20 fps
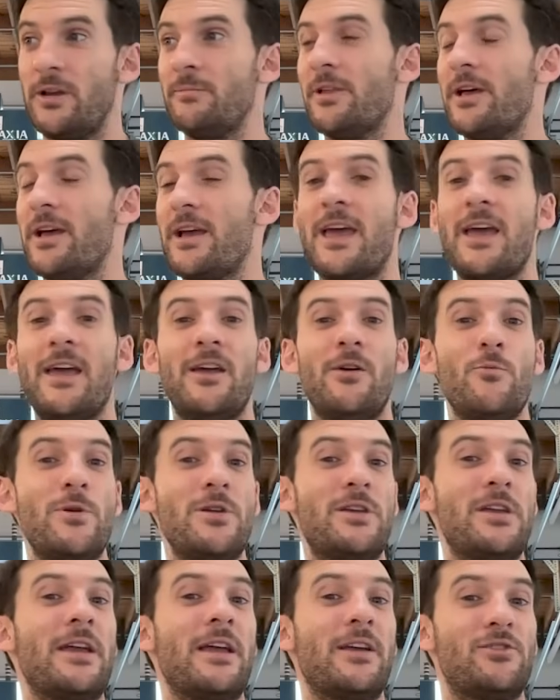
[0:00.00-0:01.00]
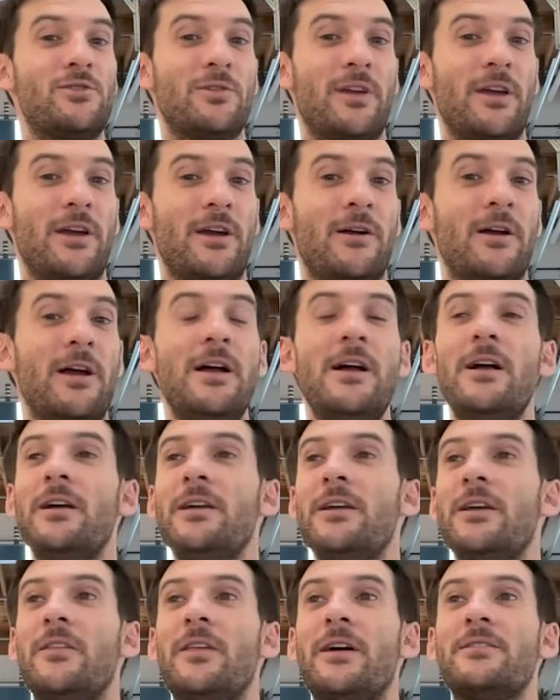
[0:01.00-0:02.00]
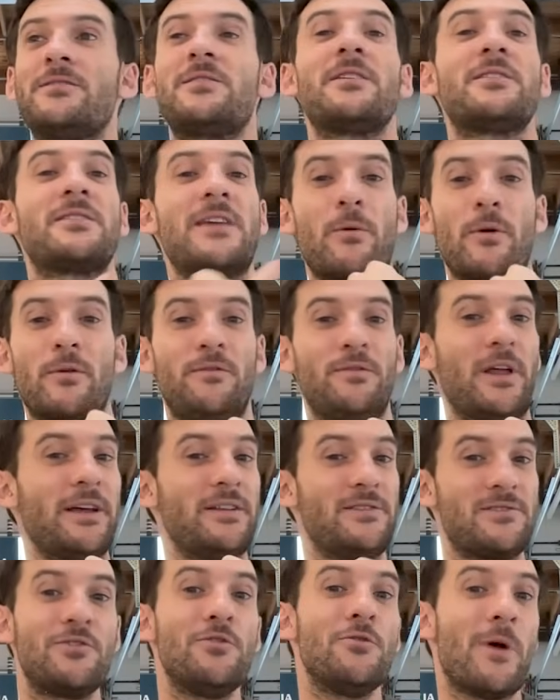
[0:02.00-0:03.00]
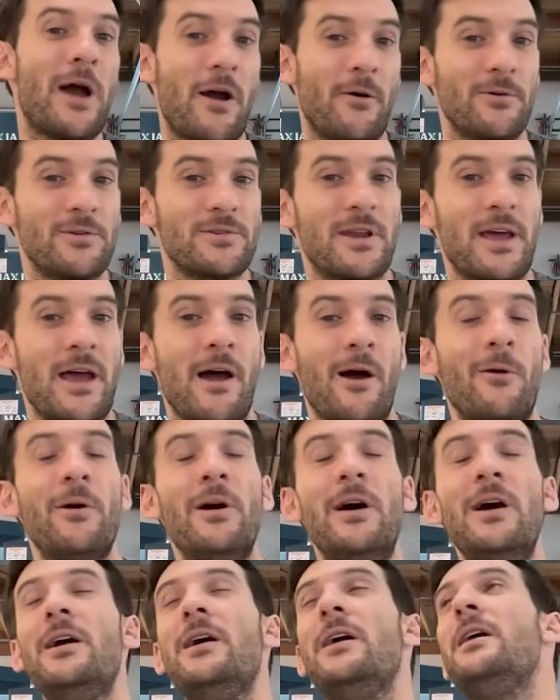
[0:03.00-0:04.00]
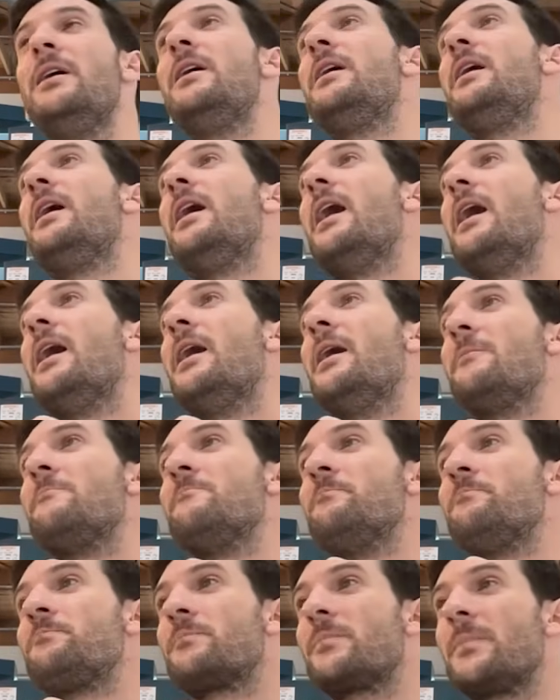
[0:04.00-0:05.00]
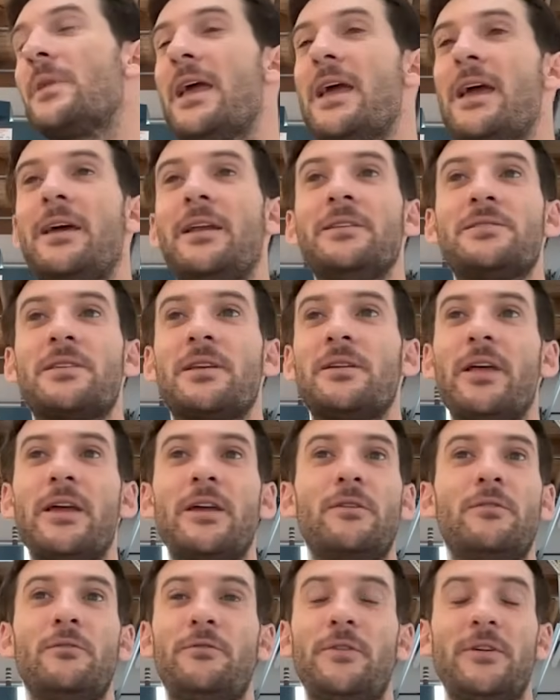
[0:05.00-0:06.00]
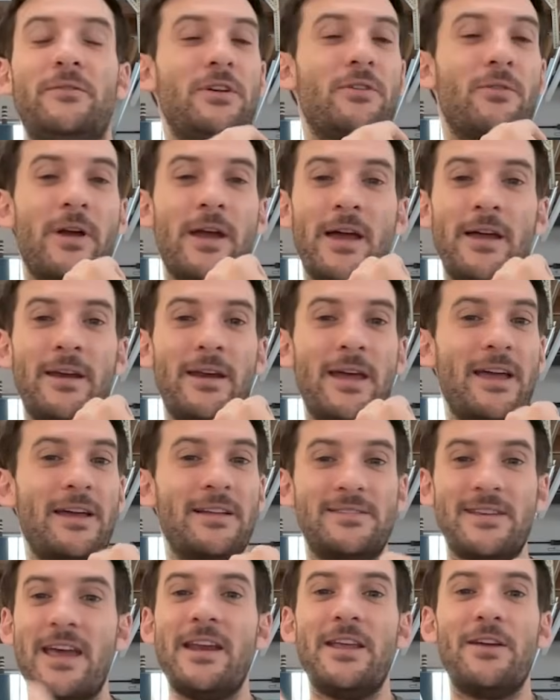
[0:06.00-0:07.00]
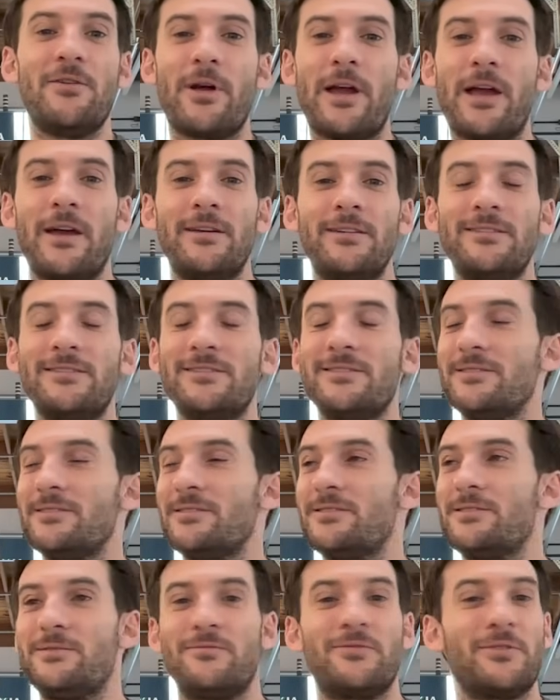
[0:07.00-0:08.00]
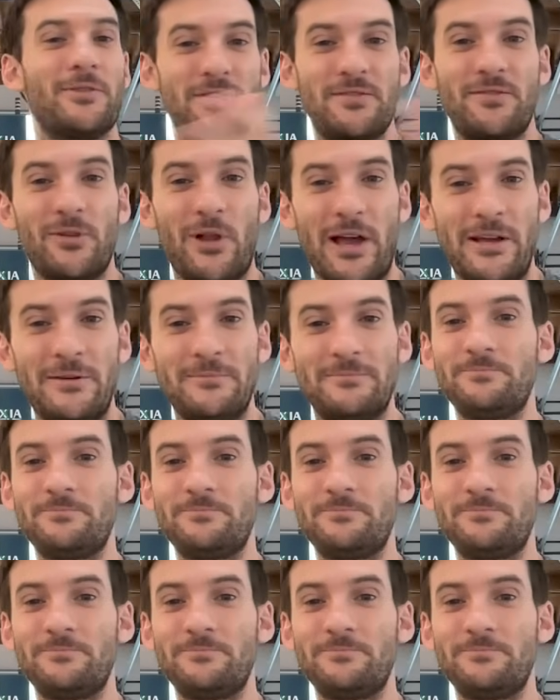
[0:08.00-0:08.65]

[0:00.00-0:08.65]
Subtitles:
like, hey, we can get you there. That 6-hour flight's 2 hours now. And instead of like $50,000, hey, it's $80,000 for this flight.